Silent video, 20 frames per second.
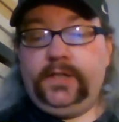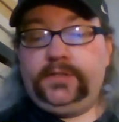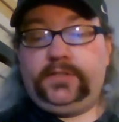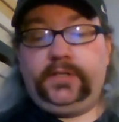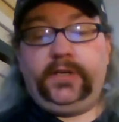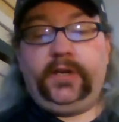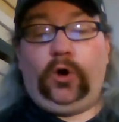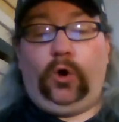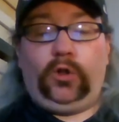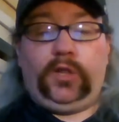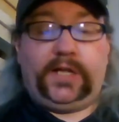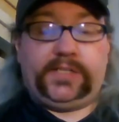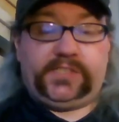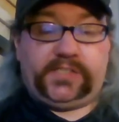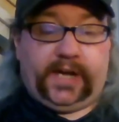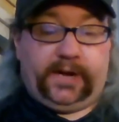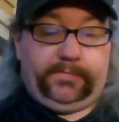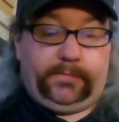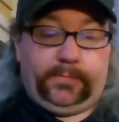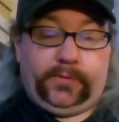Didn't get a whole lot
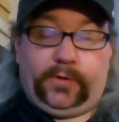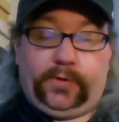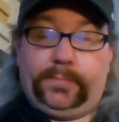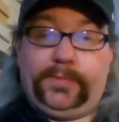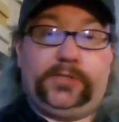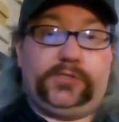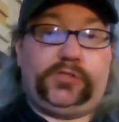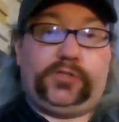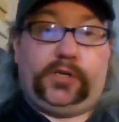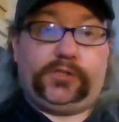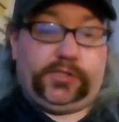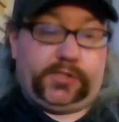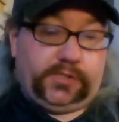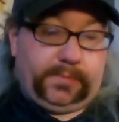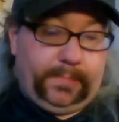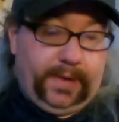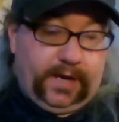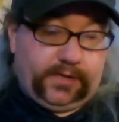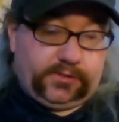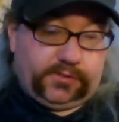of time from though. I mean, you just saw
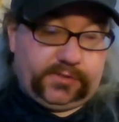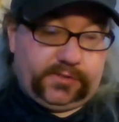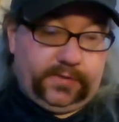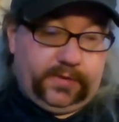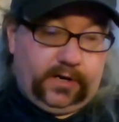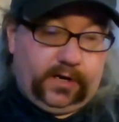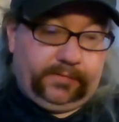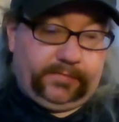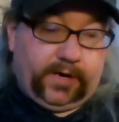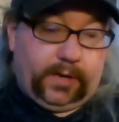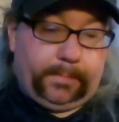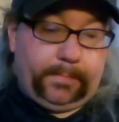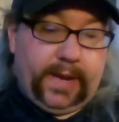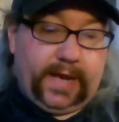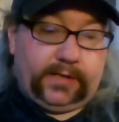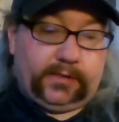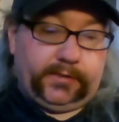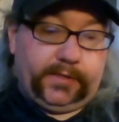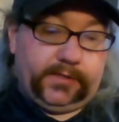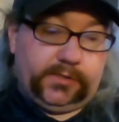Justin Masterson there. I've got a
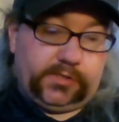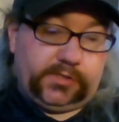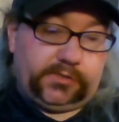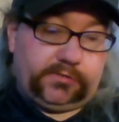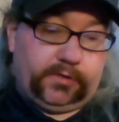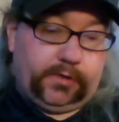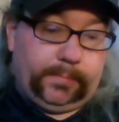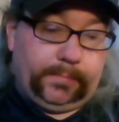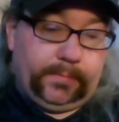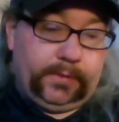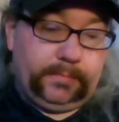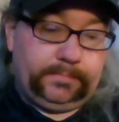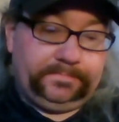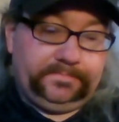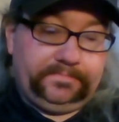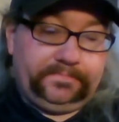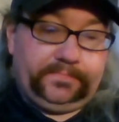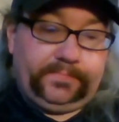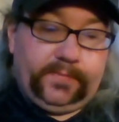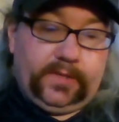Matt Lindstrom,
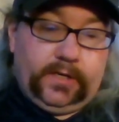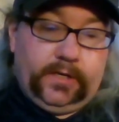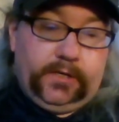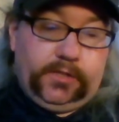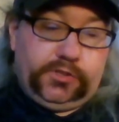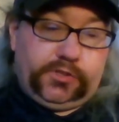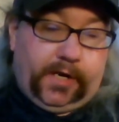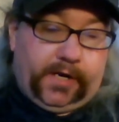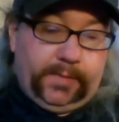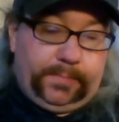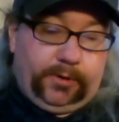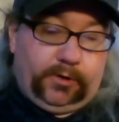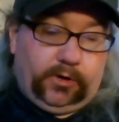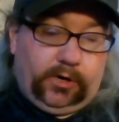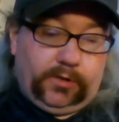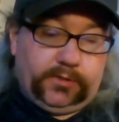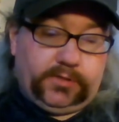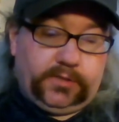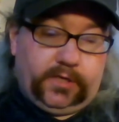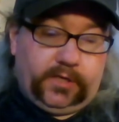Jhonny
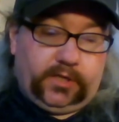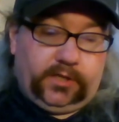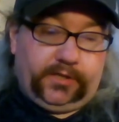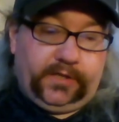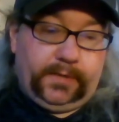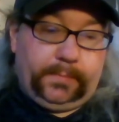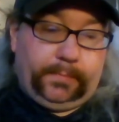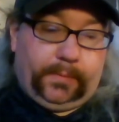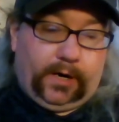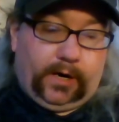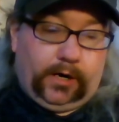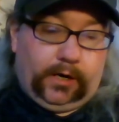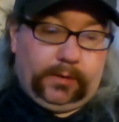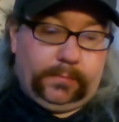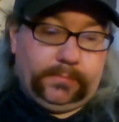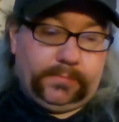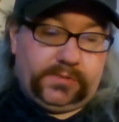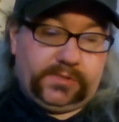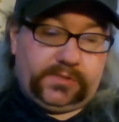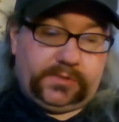Peralta, Clint
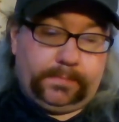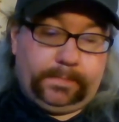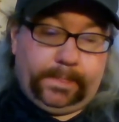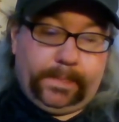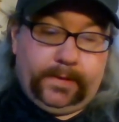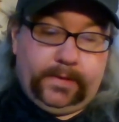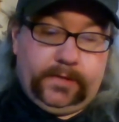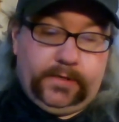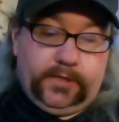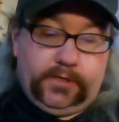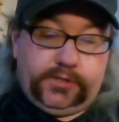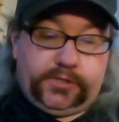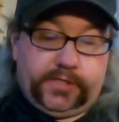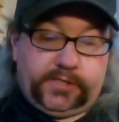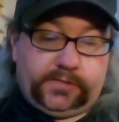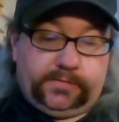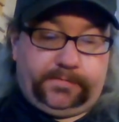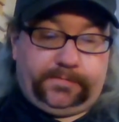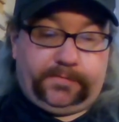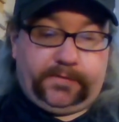Barnes,
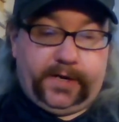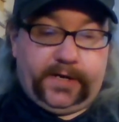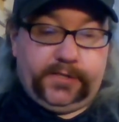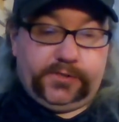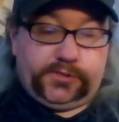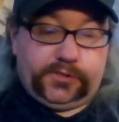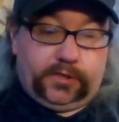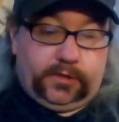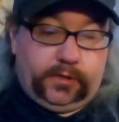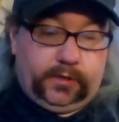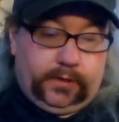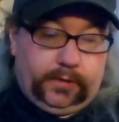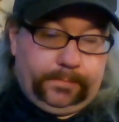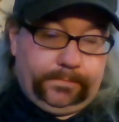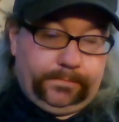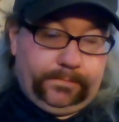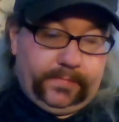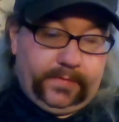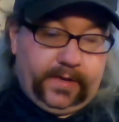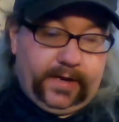Jason Frasor,
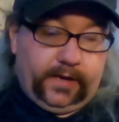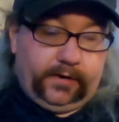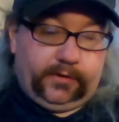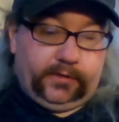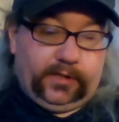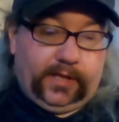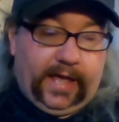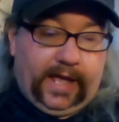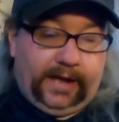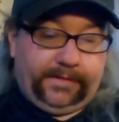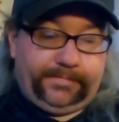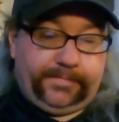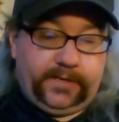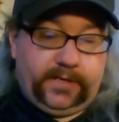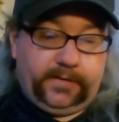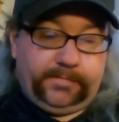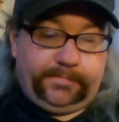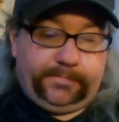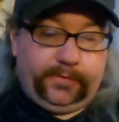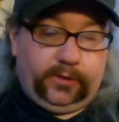Aaron
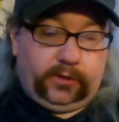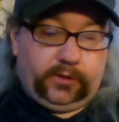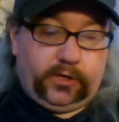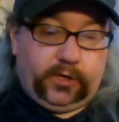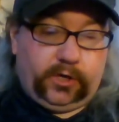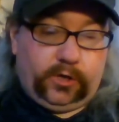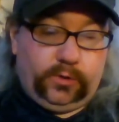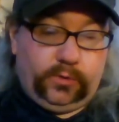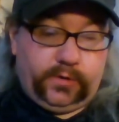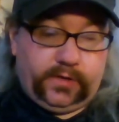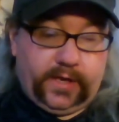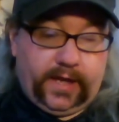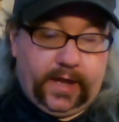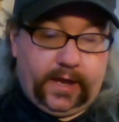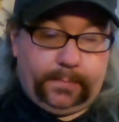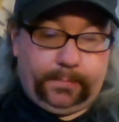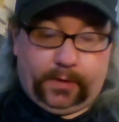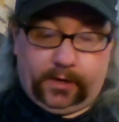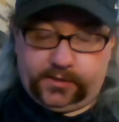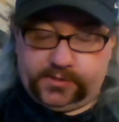Laffey, Phil Koch,
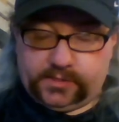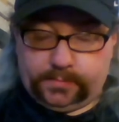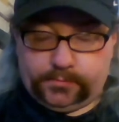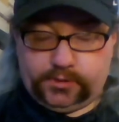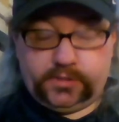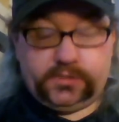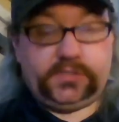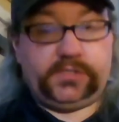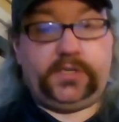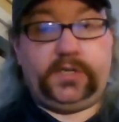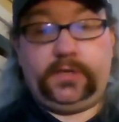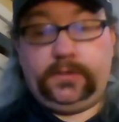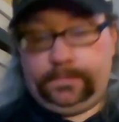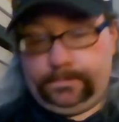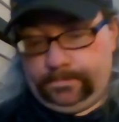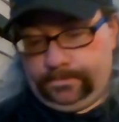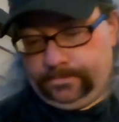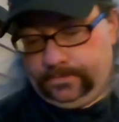and Mark Zepchinski.